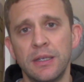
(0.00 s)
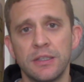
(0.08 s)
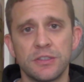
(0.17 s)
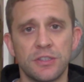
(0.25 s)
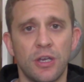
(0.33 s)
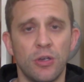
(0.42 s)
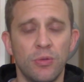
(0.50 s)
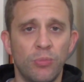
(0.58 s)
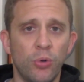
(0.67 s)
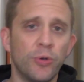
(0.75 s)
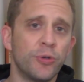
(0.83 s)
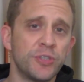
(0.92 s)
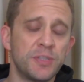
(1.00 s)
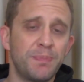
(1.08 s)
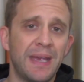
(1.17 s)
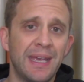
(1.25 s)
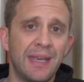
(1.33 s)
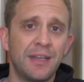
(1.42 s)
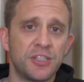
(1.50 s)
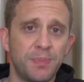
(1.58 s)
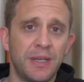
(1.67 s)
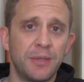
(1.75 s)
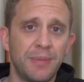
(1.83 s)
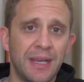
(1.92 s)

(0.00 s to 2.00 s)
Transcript: So more spare